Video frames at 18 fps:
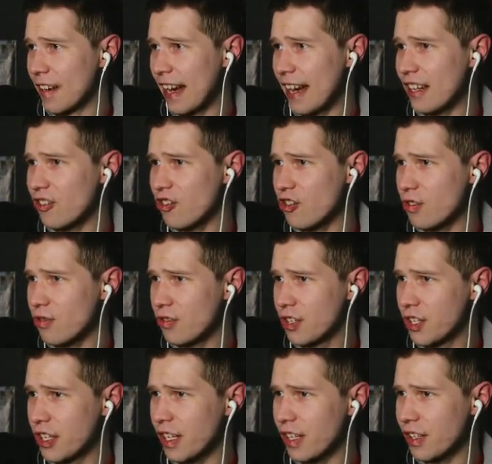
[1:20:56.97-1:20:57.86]
Andrew
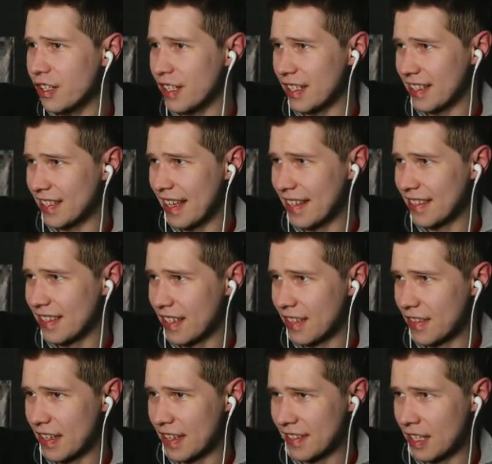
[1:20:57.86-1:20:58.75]
Judge has sent
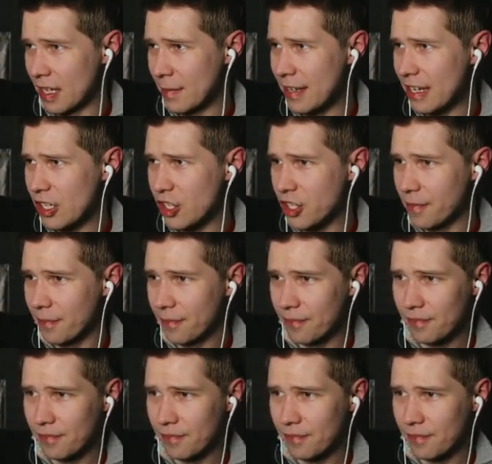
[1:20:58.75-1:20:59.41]
in this image.